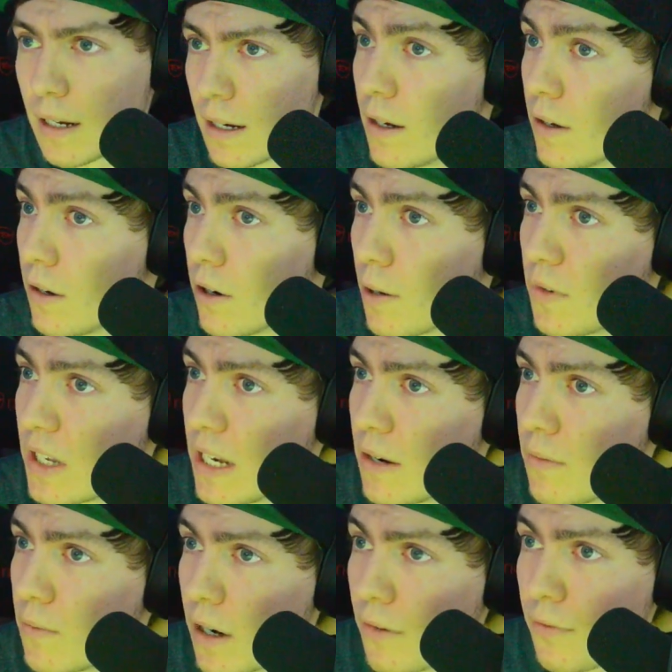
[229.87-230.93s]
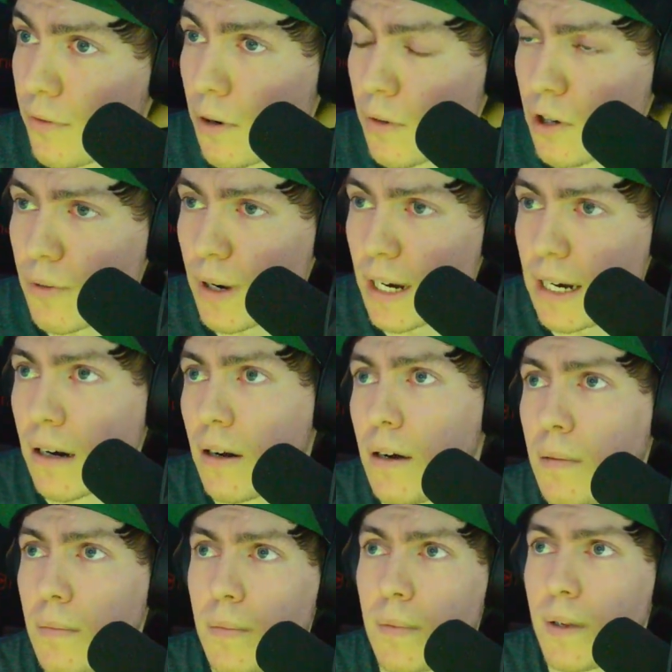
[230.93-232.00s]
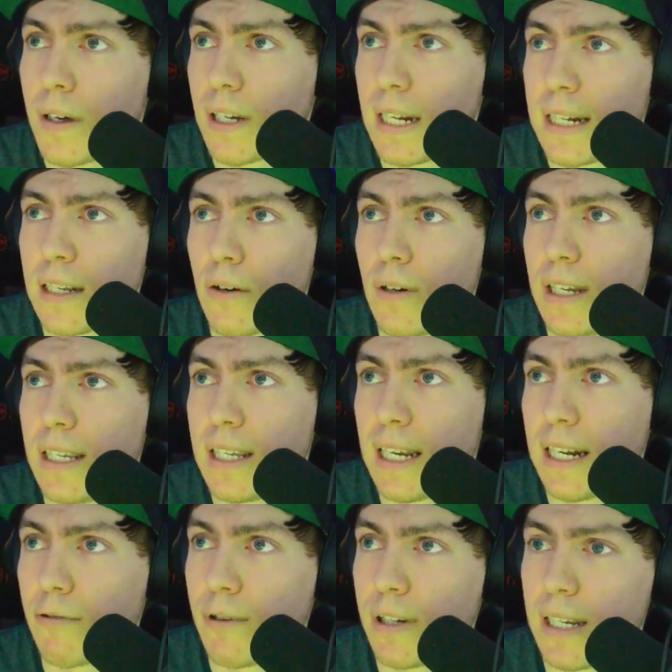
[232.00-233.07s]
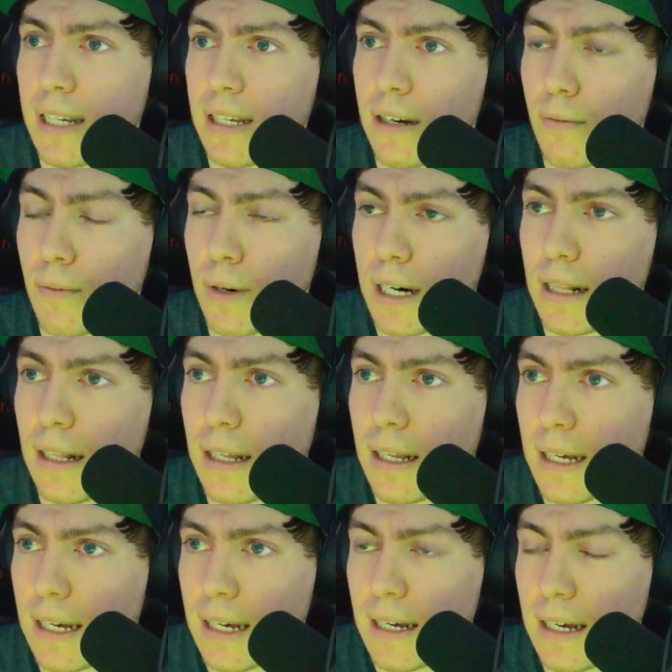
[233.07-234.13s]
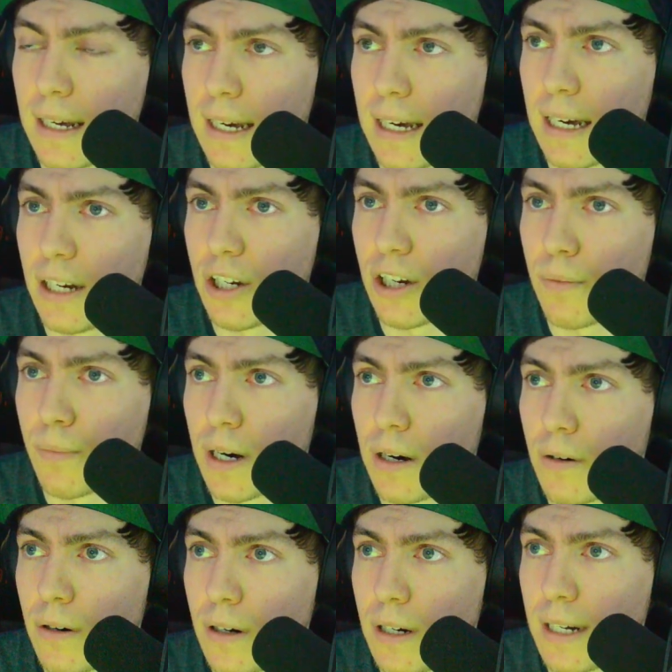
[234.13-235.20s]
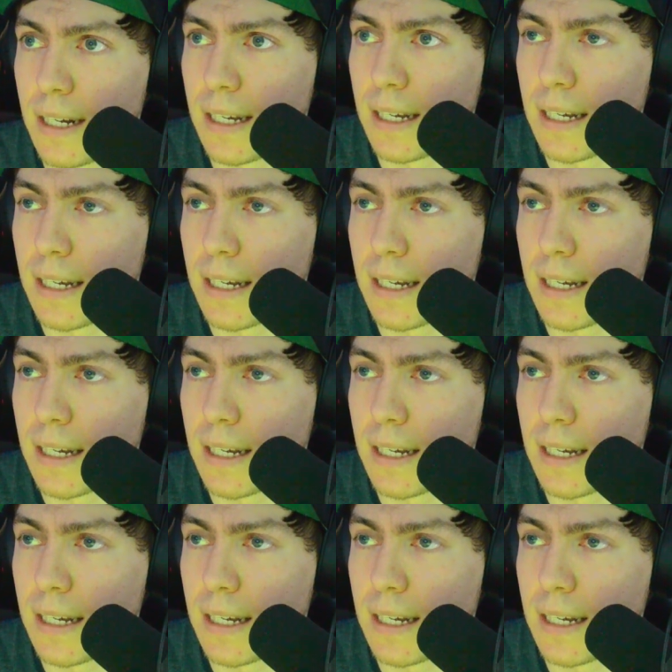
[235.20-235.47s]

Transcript: Obviously want to throw the Dragon Claw, because that's only single resisted, while Ancient Power is